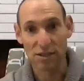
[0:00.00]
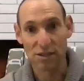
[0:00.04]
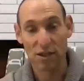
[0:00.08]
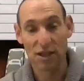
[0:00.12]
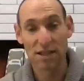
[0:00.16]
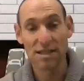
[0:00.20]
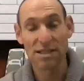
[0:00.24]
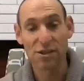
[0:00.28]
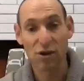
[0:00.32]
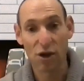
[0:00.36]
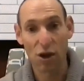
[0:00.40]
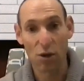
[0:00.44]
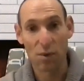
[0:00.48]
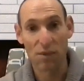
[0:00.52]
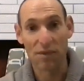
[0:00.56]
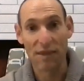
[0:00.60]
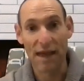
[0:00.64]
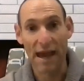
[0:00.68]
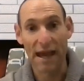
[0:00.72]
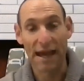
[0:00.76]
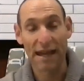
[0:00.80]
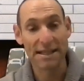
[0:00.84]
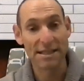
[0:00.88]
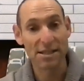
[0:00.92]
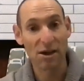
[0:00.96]
Let's start with that.
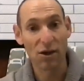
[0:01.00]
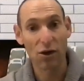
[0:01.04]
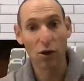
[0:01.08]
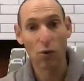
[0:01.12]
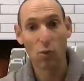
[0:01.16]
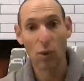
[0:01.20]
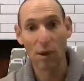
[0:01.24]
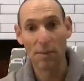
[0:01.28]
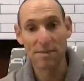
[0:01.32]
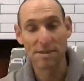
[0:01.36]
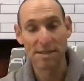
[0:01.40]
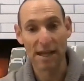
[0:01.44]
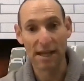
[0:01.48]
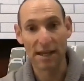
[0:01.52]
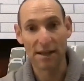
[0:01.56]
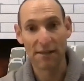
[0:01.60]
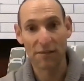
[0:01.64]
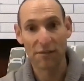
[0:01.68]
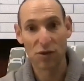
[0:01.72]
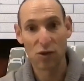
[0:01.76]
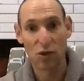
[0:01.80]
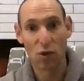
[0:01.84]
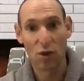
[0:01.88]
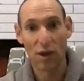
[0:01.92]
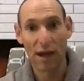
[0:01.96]
And it's on our website. If
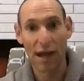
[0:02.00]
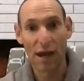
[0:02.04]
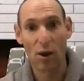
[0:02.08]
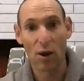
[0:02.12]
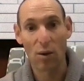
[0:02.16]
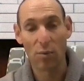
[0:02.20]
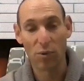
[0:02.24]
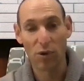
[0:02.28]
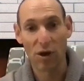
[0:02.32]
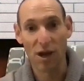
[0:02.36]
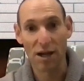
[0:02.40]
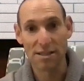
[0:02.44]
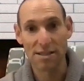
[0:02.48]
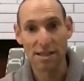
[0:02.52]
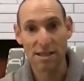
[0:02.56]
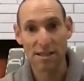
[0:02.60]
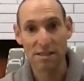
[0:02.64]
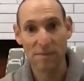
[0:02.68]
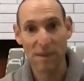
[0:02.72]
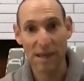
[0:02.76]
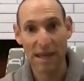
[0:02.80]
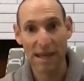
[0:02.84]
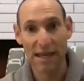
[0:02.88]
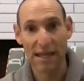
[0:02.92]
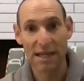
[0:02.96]
you go to our process
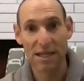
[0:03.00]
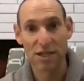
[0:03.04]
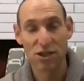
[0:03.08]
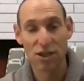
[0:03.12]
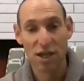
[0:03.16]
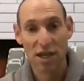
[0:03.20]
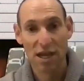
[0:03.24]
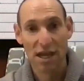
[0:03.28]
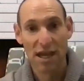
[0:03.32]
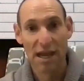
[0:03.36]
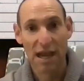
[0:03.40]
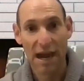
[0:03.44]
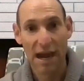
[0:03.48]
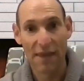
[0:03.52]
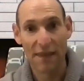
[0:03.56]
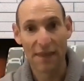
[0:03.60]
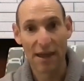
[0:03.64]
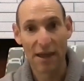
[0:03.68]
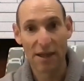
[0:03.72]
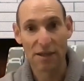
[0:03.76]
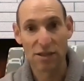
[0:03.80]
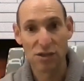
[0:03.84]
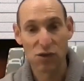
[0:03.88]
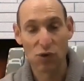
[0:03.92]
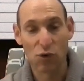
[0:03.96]
page and
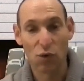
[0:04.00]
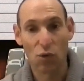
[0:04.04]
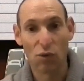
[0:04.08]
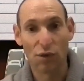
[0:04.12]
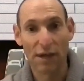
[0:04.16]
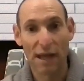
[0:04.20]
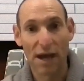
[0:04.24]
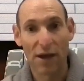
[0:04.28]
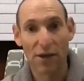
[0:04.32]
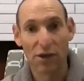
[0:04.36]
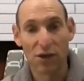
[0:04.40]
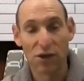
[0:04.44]
then scroll down,